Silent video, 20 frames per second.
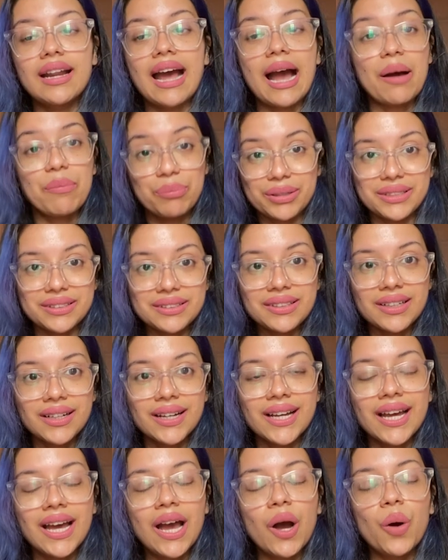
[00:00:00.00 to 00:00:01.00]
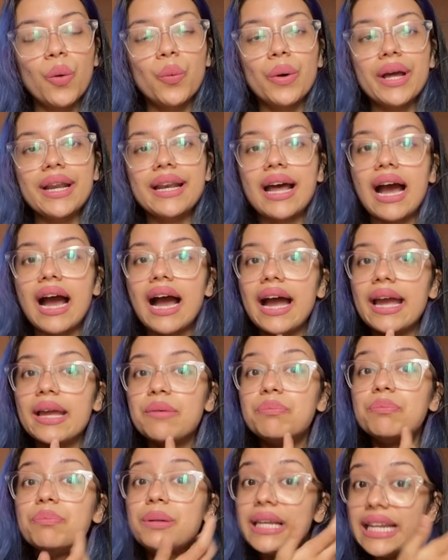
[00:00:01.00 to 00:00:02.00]
happened when I
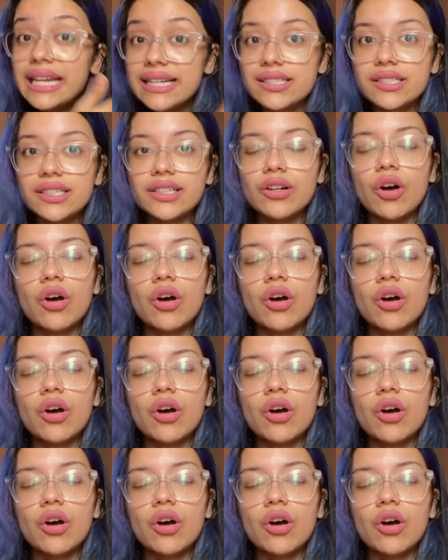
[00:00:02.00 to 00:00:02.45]
bleached it